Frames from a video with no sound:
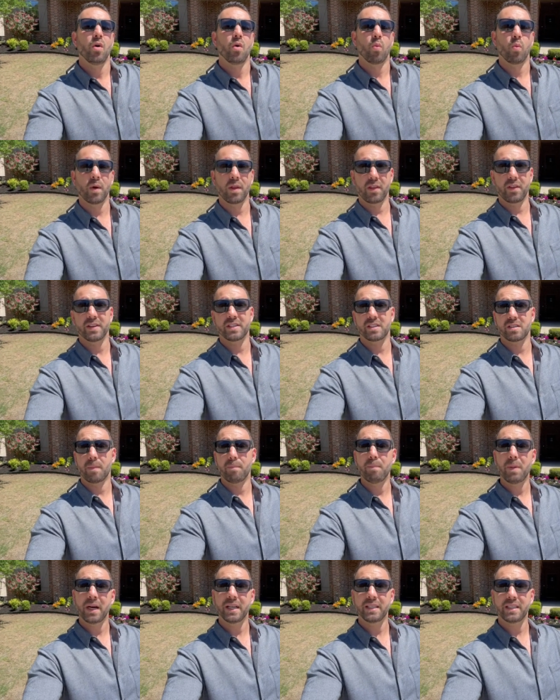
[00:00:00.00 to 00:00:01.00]
whether this is a
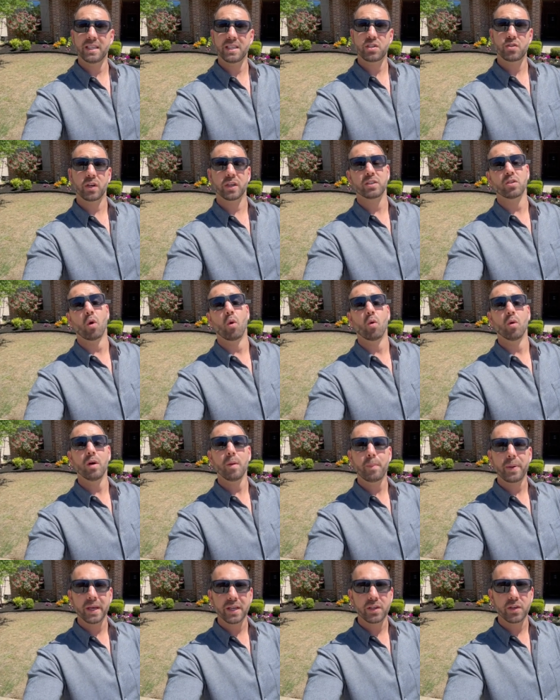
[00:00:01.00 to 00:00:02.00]
MUD district or a
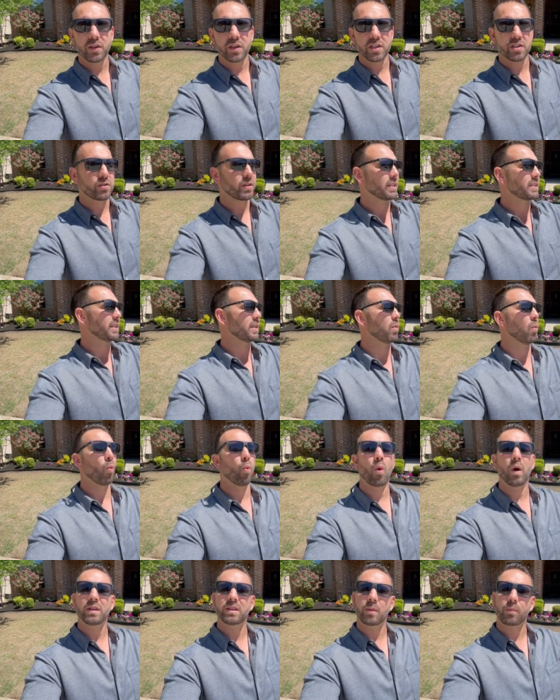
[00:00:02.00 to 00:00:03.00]
PID district and
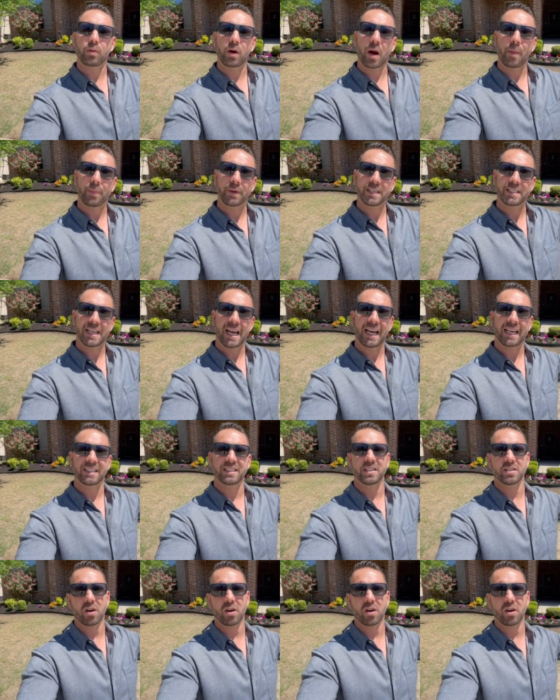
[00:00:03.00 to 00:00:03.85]
what the property taxes